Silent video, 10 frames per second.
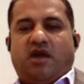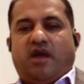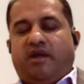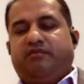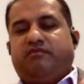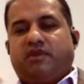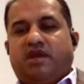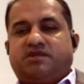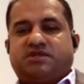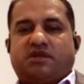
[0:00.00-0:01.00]
And
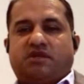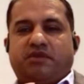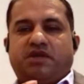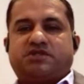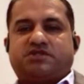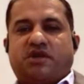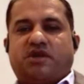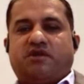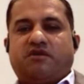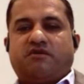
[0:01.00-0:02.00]
as an
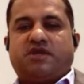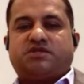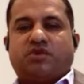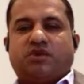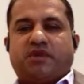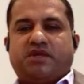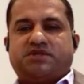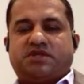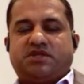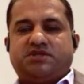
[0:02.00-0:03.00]
administrator, that's what
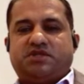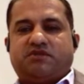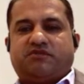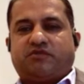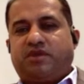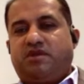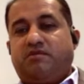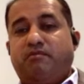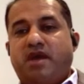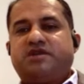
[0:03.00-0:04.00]
makes it easier for me
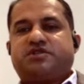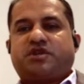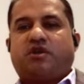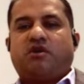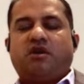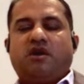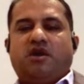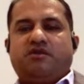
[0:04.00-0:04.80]
to measure